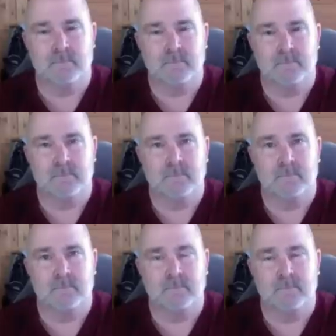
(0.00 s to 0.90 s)

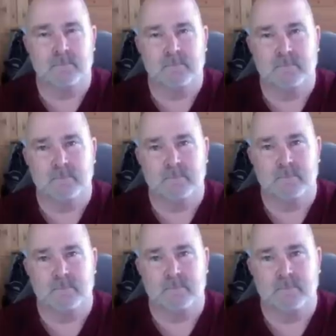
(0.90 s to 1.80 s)

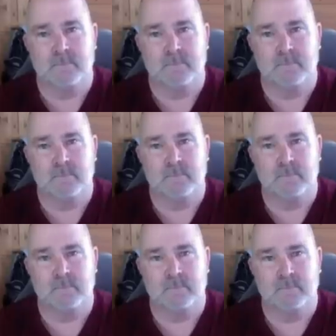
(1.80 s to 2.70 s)

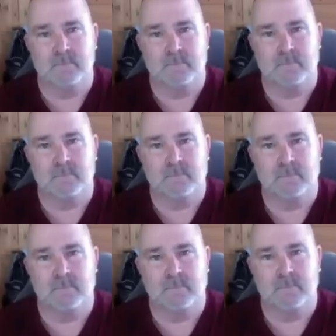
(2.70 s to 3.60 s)

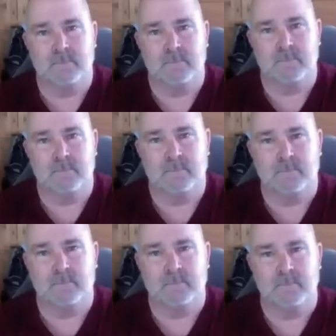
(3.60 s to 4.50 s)

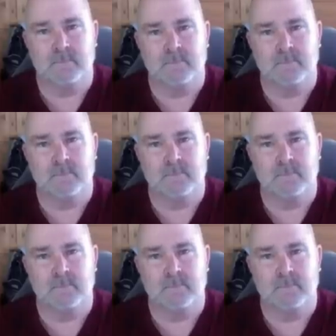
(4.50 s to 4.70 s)
(silent)